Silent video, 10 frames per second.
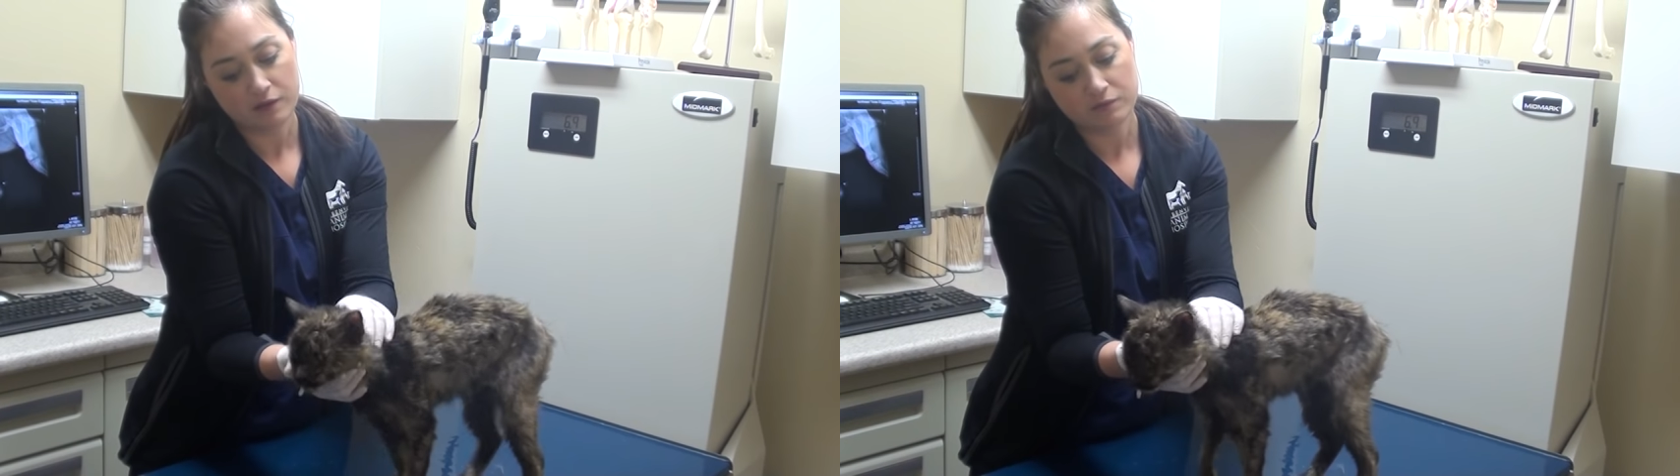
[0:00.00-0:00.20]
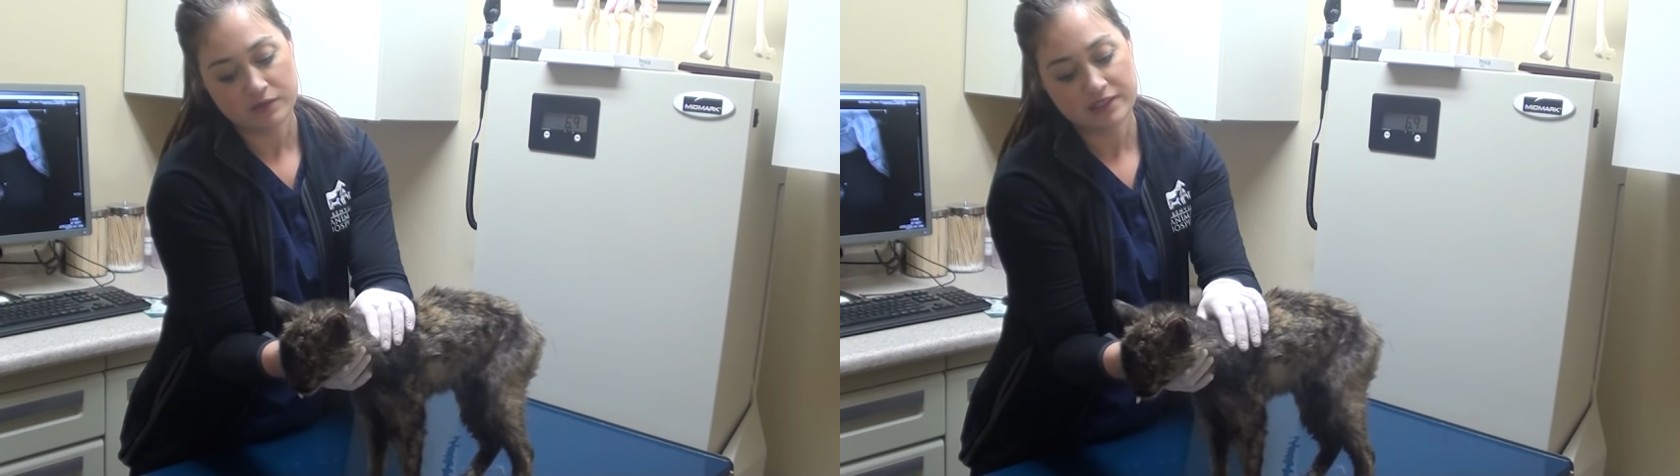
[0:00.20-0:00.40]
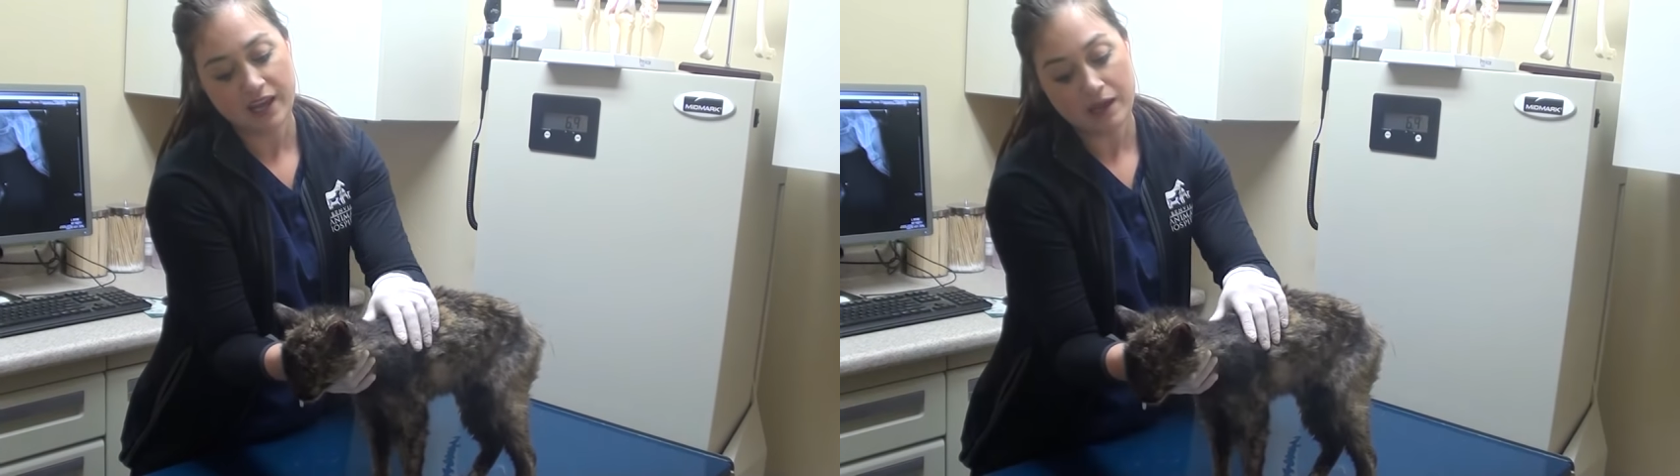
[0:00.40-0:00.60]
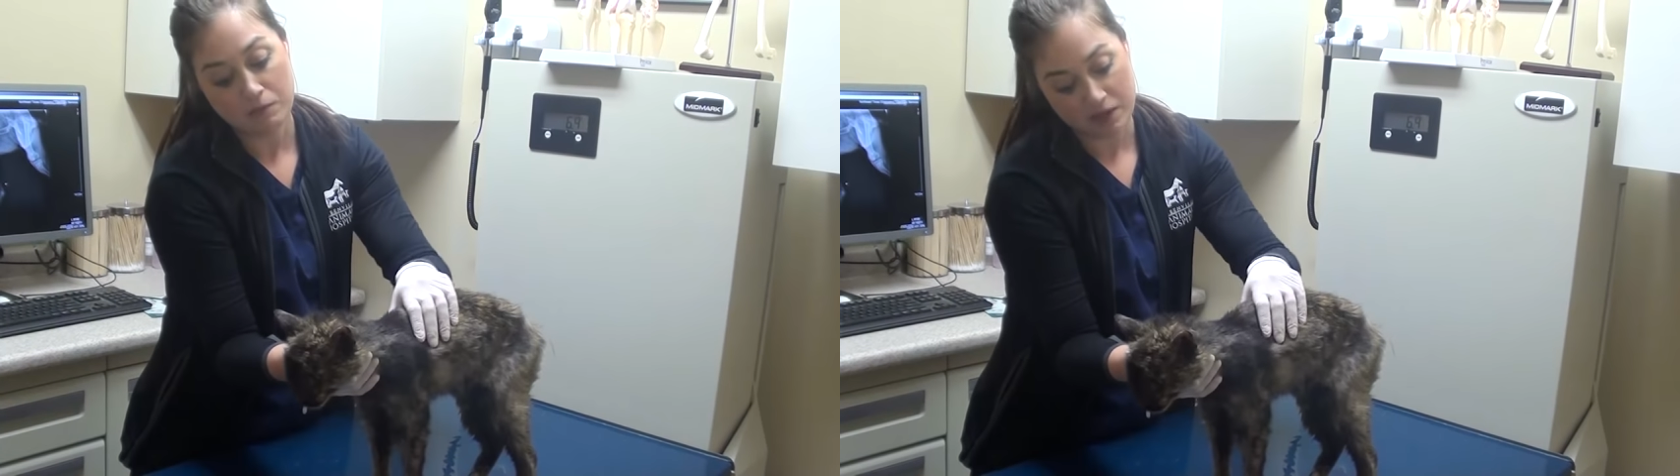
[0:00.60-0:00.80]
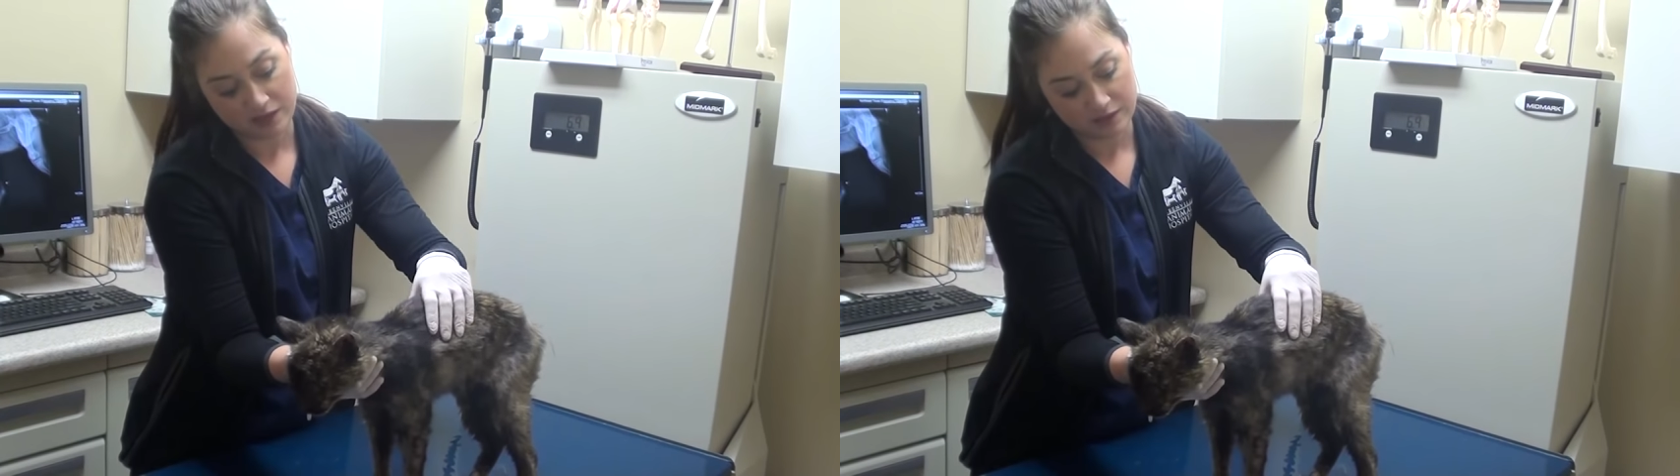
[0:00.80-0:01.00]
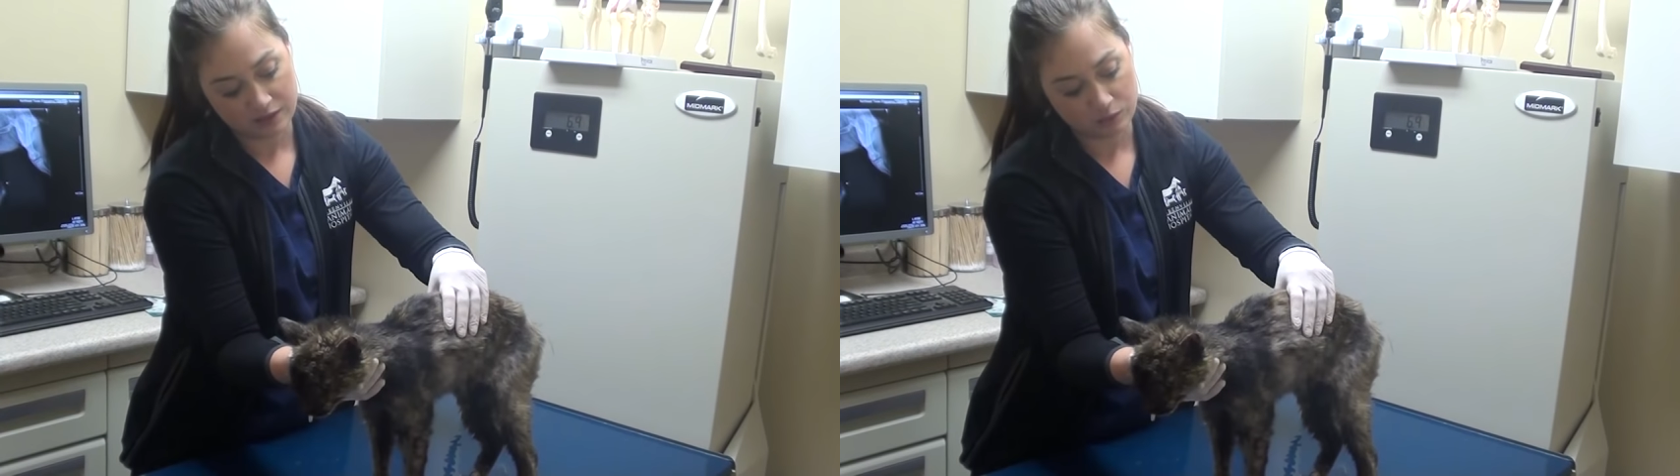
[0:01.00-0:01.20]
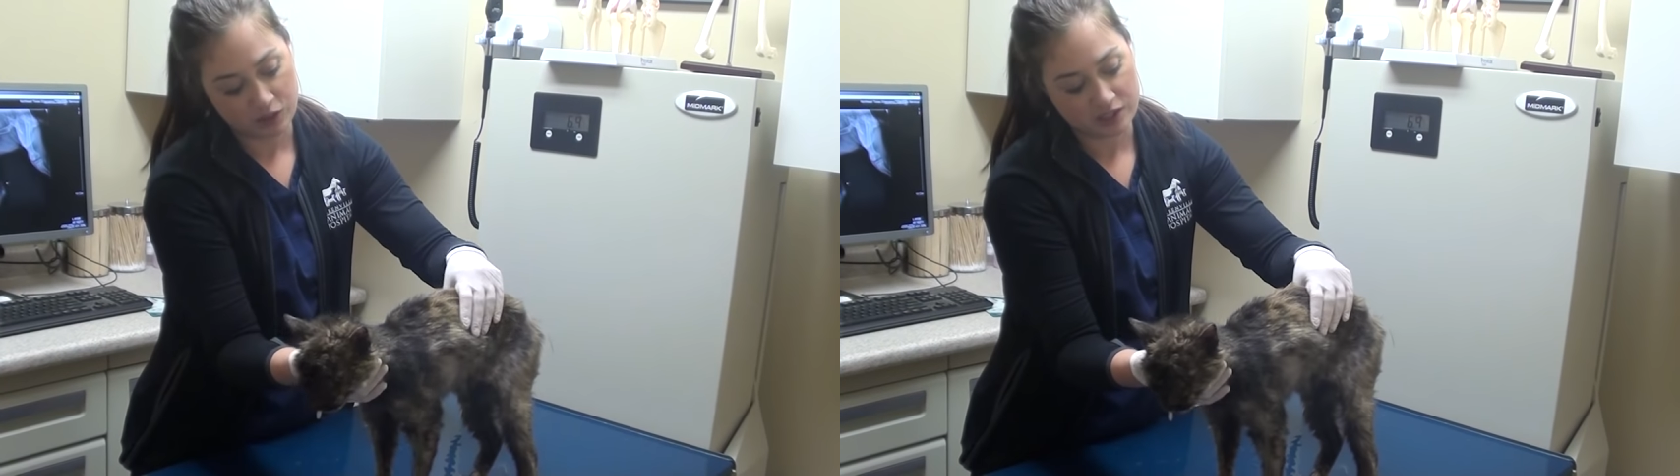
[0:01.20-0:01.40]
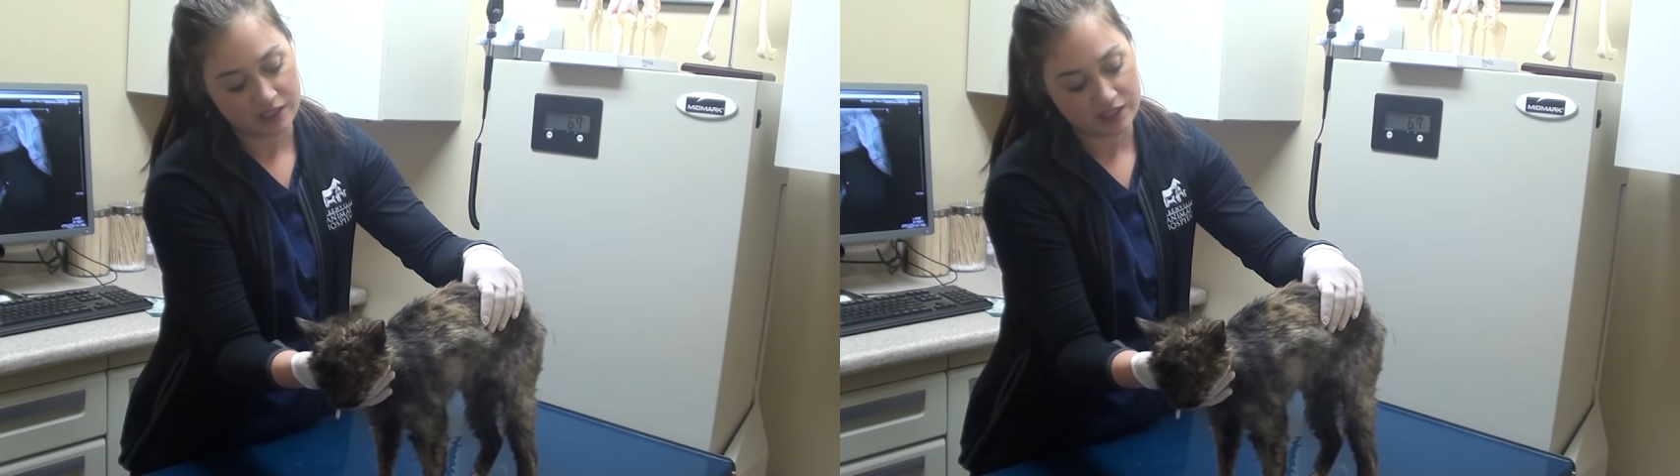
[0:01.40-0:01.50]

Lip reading: scabies, which is